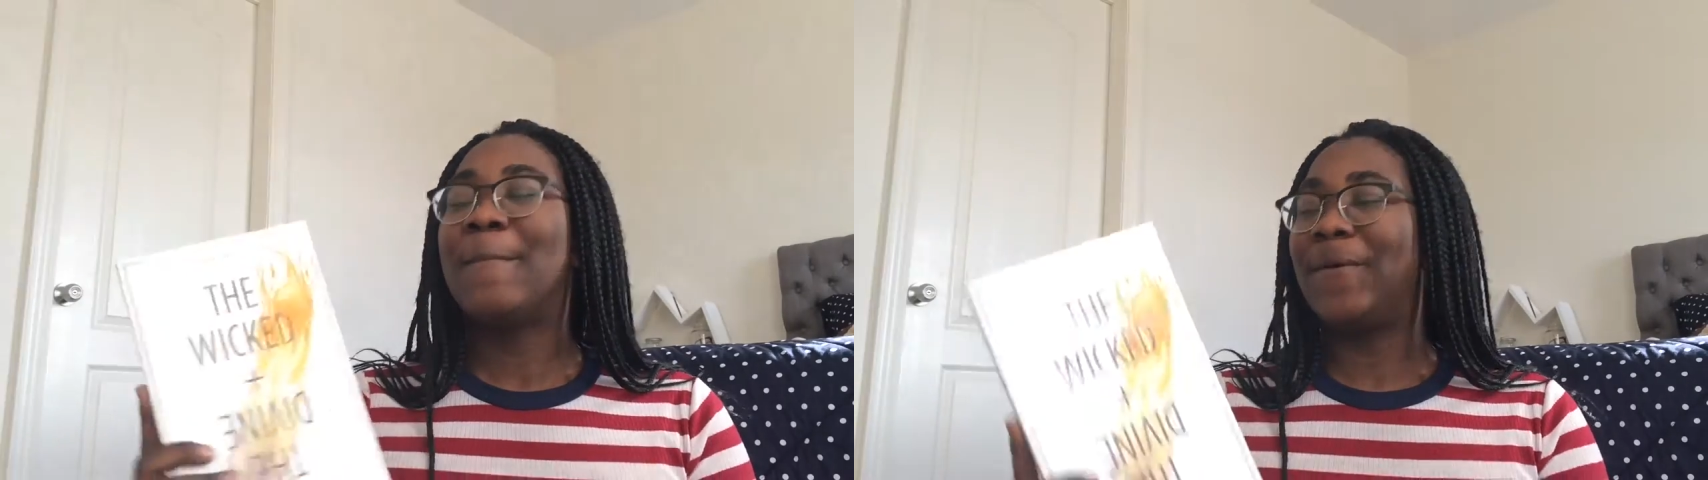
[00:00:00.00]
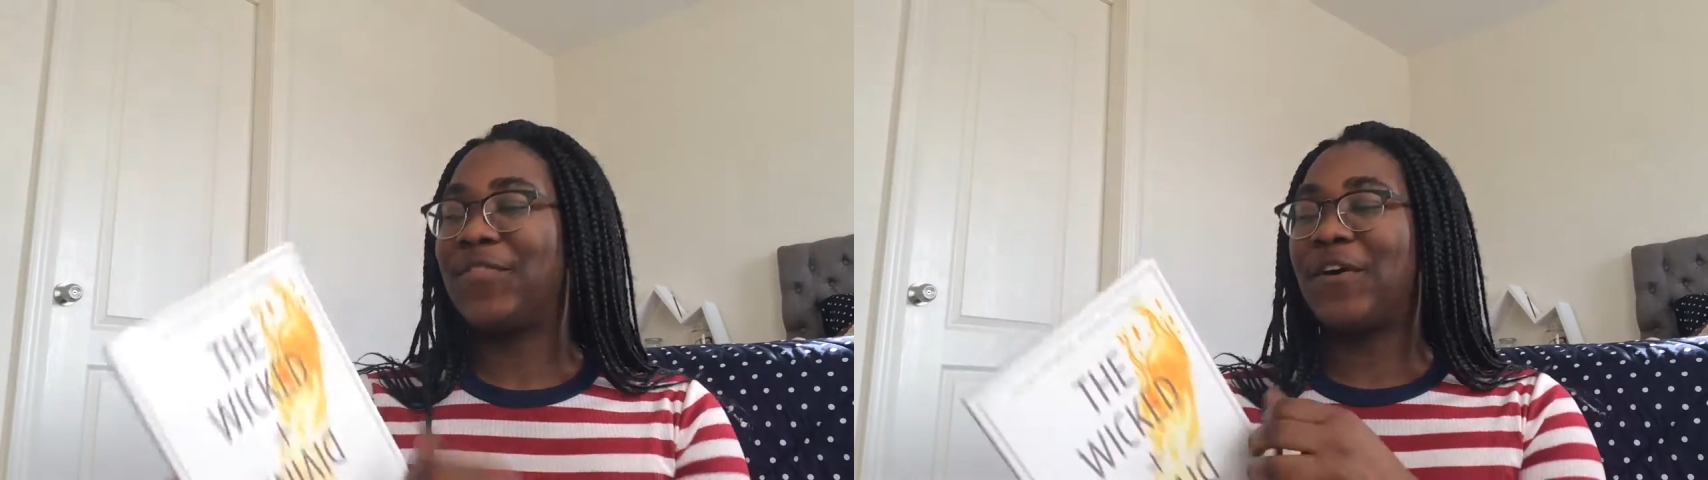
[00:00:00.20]

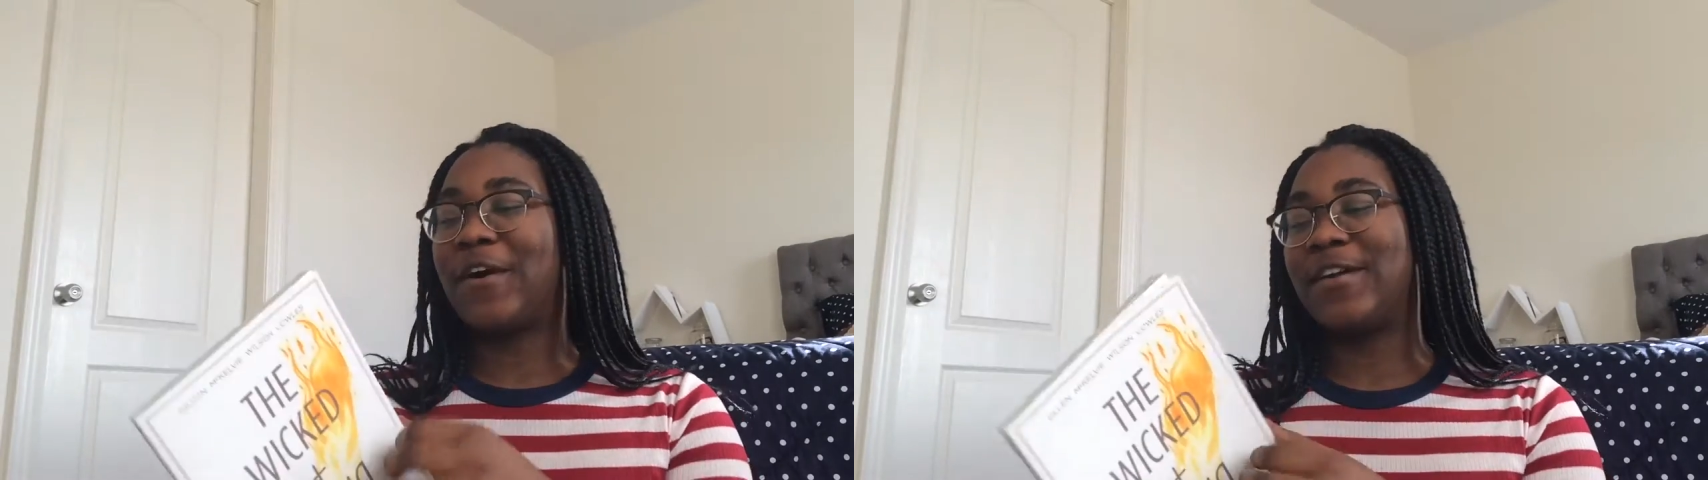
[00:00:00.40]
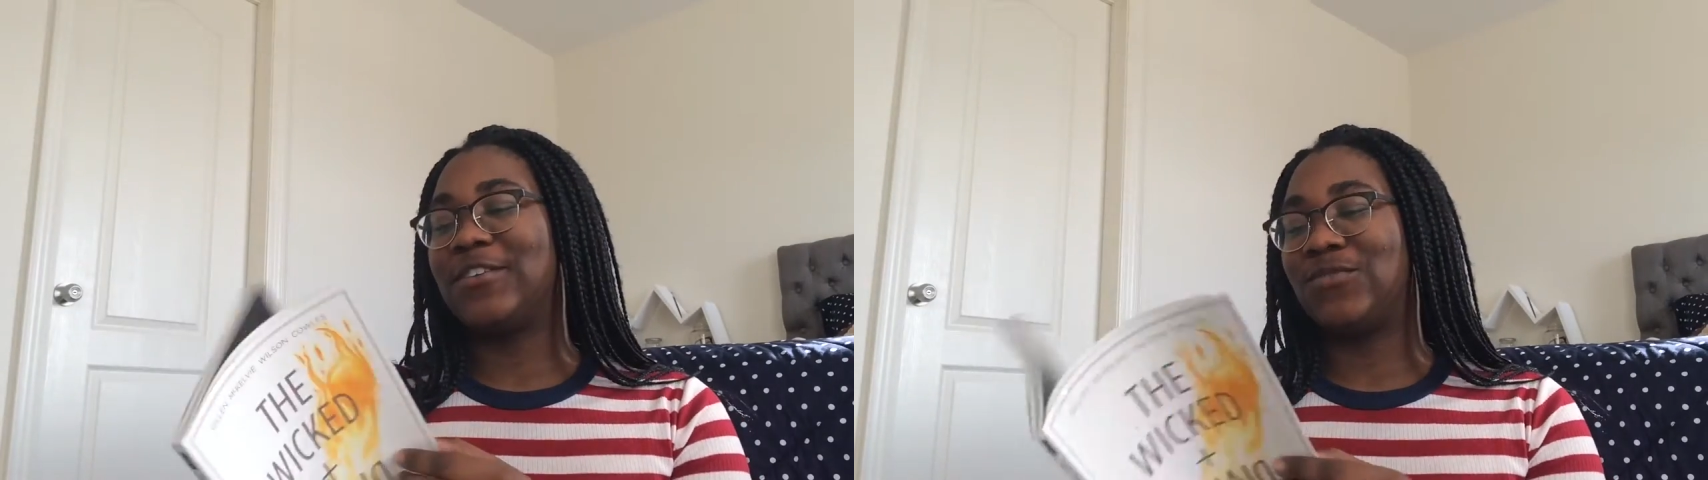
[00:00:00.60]
But the
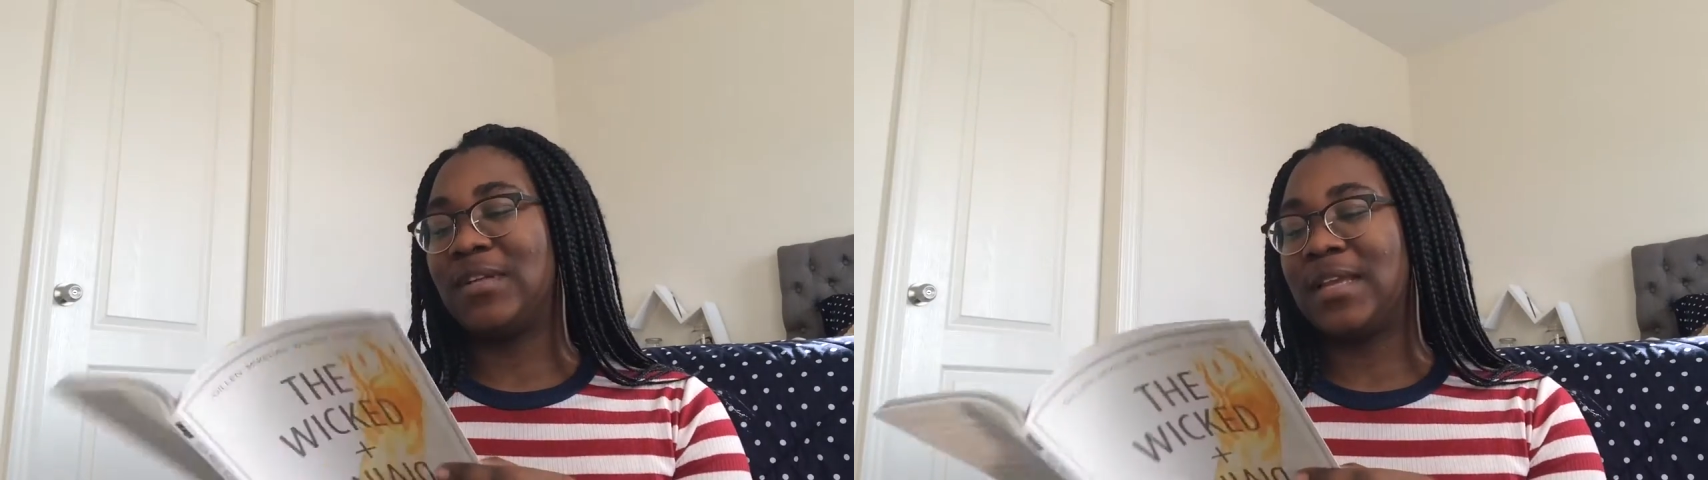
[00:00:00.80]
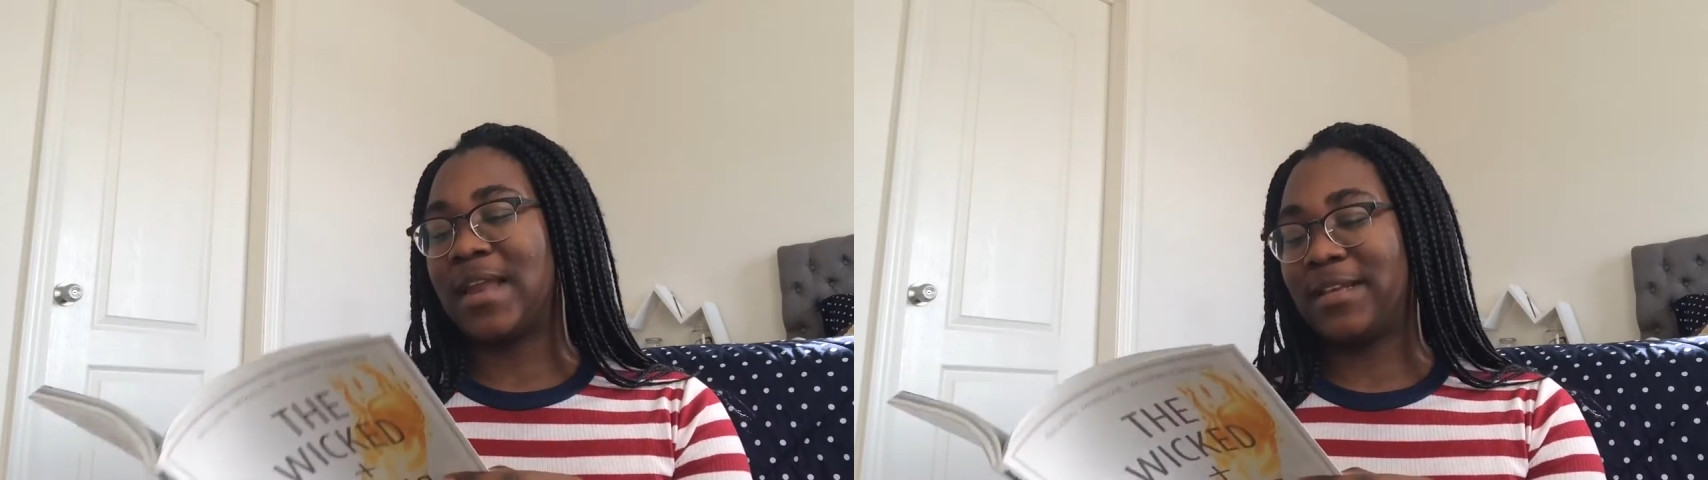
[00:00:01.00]
art is
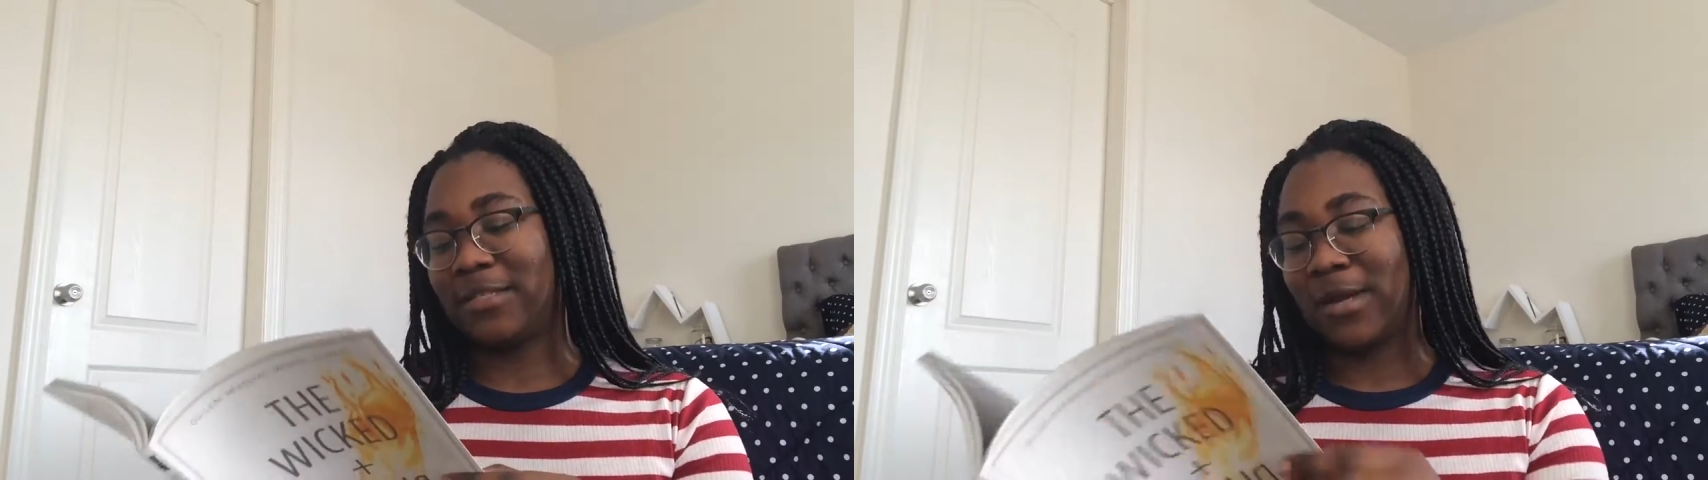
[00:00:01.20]
really nice,